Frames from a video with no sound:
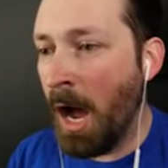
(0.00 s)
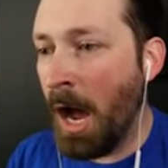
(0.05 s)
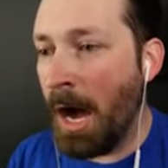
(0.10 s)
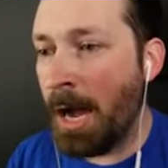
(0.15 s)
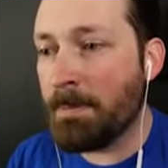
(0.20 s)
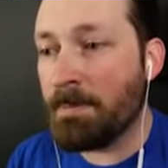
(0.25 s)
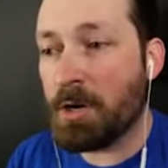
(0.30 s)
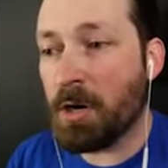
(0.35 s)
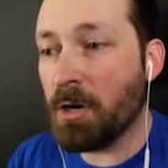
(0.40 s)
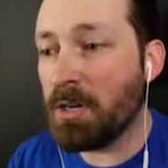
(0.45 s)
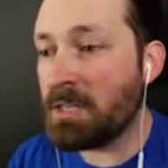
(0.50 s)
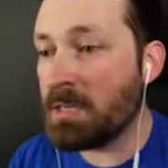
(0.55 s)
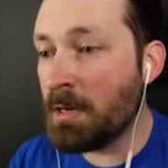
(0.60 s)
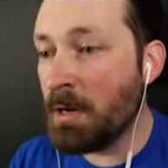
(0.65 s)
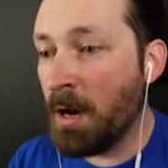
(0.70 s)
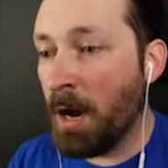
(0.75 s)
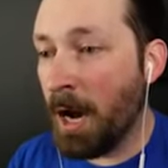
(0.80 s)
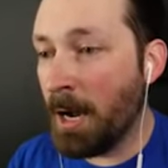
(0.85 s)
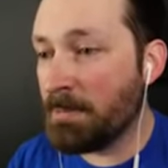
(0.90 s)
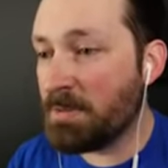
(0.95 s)
I'm good.
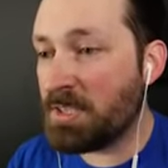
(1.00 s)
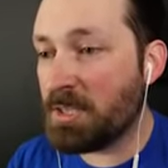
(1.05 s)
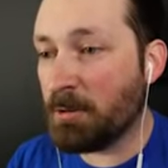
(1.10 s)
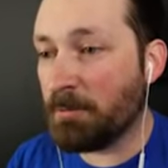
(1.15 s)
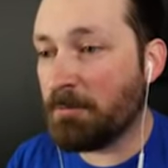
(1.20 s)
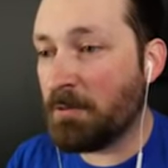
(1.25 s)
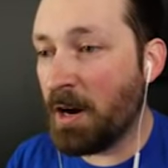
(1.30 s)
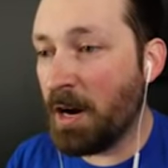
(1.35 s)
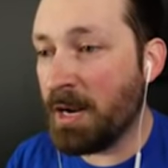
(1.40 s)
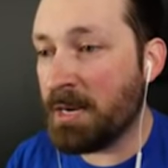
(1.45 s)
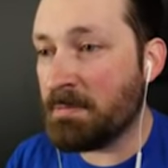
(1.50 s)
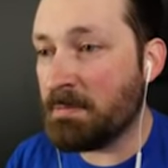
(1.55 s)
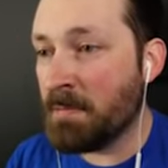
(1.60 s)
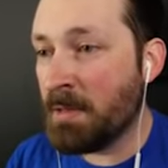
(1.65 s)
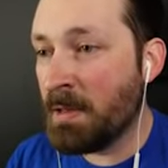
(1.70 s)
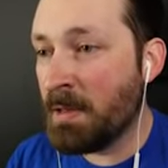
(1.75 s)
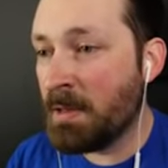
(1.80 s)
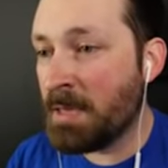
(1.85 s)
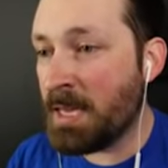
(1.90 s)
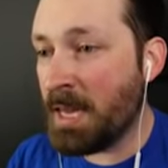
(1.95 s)
I'm still fine.
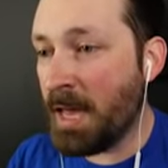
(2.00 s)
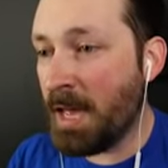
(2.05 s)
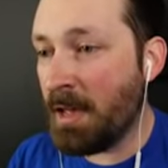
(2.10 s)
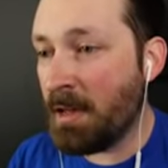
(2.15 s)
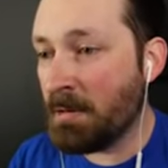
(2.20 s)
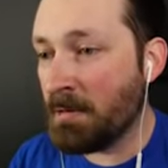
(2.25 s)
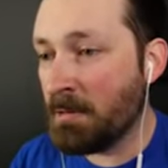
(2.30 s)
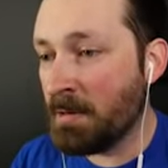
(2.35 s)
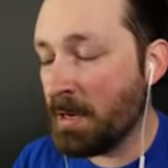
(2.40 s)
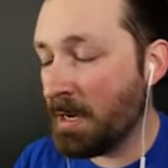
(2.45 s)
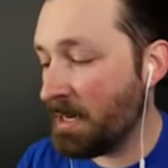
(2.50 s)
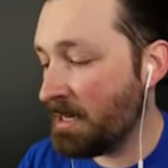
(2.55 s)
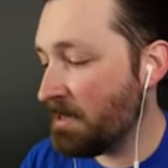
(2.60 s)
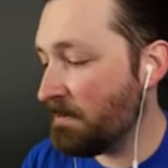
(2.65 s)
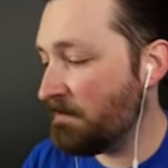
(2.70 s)
Yeah, how do